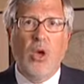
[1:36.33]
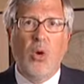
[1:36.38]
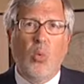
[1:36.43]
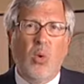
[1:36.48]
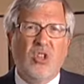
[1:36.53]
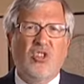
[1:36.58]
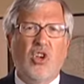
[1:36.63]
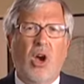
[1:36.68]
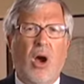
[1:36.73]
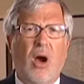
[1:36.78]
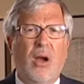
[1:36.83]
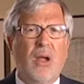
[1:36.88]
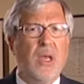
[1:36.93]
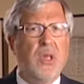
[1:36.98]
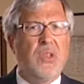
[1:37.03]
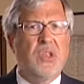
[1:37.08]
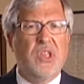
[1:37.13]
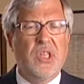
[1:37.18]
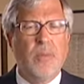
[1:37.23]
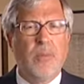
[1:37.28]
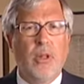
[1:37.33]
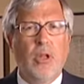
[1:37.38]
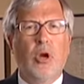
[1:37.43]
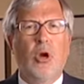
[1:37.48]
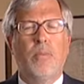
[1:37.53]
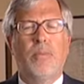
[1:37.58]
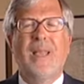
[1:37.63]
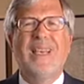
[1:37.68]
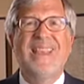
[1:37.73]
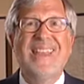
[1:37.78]
which are
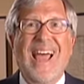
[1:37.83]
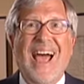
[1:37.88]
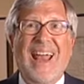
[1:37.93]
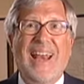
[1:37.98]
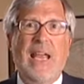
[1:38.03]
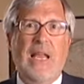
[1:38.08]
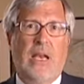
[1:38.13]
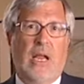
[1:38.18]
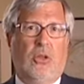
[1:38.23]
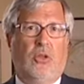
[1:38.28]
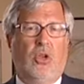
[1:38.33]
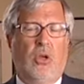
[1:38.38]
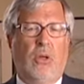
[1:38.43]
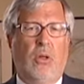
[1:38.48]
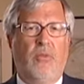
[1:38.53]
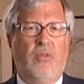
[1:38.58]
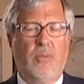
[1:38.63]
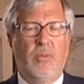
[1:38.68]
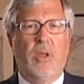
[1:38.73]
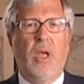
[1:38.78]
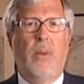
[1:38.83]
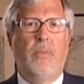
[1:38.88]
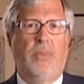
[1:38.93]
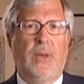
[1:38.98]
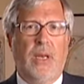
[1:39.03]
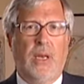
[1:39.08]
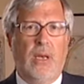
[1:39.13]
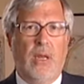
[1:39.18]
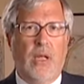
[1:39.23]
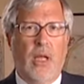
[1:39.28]
similar but not identical from
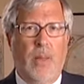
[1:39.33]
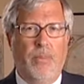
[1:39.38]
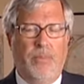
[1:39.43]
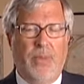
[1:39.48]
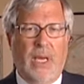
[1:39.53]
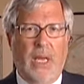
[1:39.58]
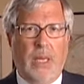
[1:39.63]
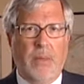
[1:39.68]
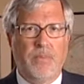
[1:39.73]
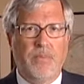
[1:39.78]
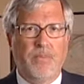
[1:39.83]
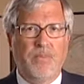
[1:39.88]
company to company.